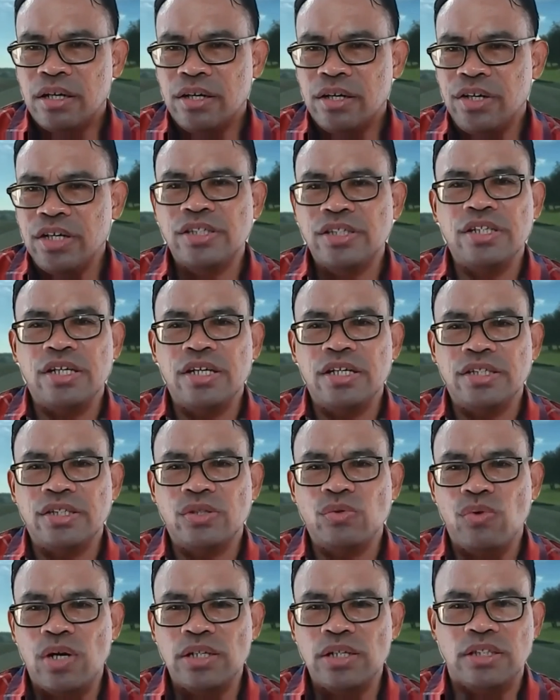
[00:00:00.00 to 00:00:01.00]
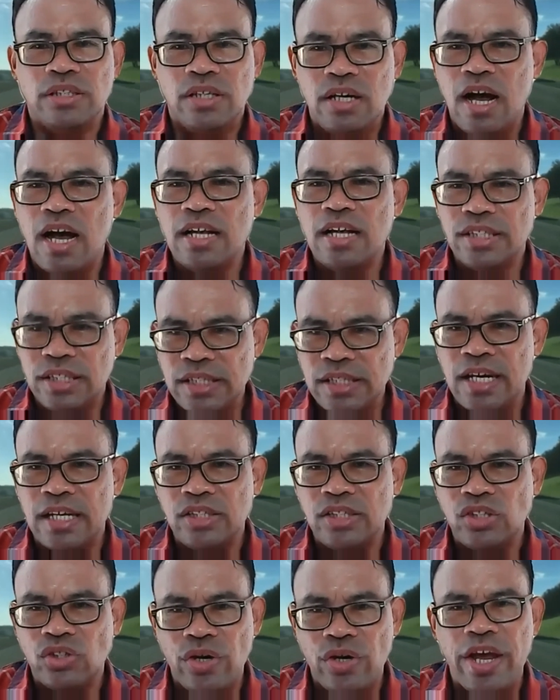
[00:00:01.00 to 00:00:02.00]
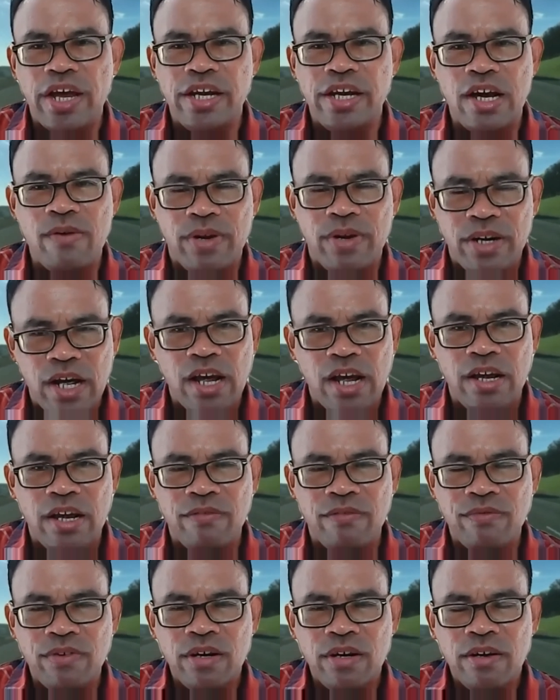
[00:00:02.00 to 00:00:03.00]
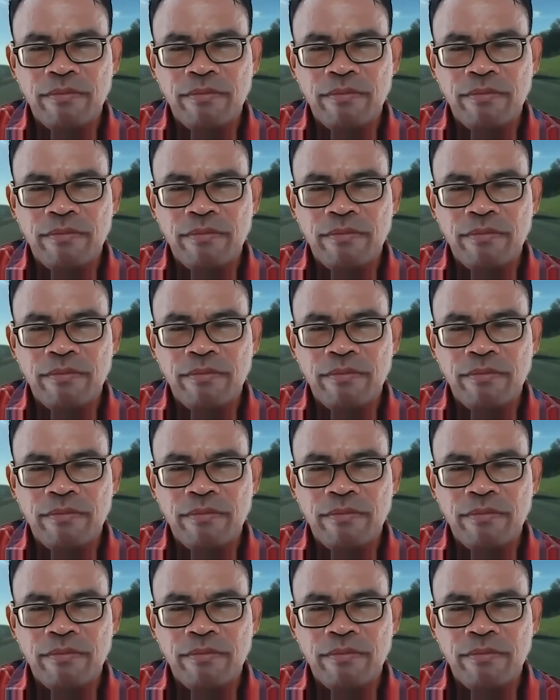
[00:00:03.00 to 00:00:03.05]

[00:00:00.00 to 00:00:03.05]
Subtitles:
This is what God said to Adam and Eve,